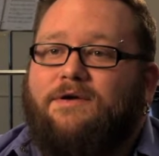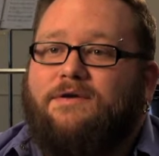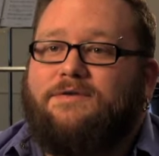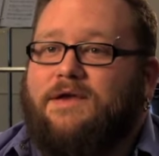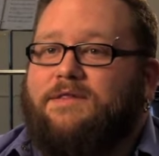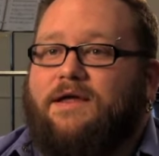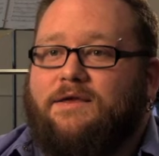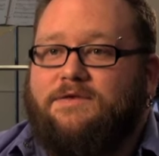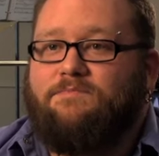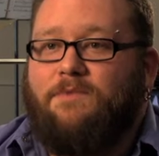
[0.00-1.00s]
said that
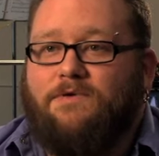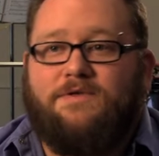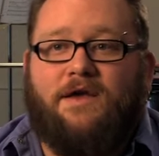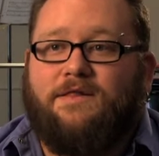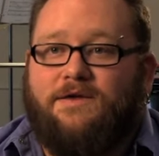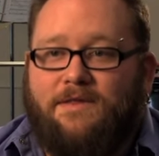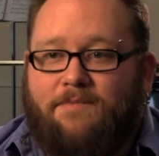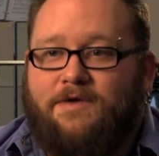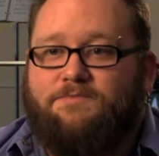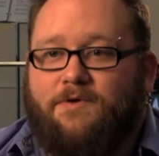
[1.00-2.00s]
it's most likely the
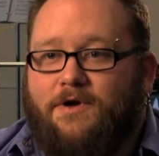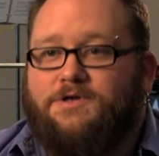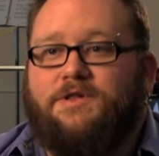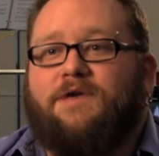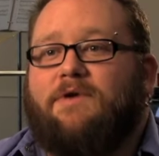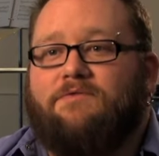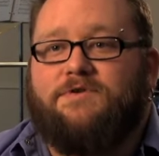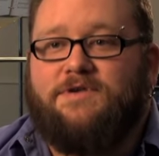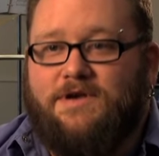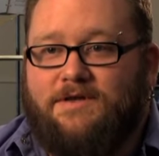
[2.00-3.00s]
best production they've ever
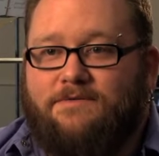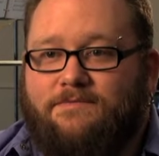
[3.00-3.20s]
seen.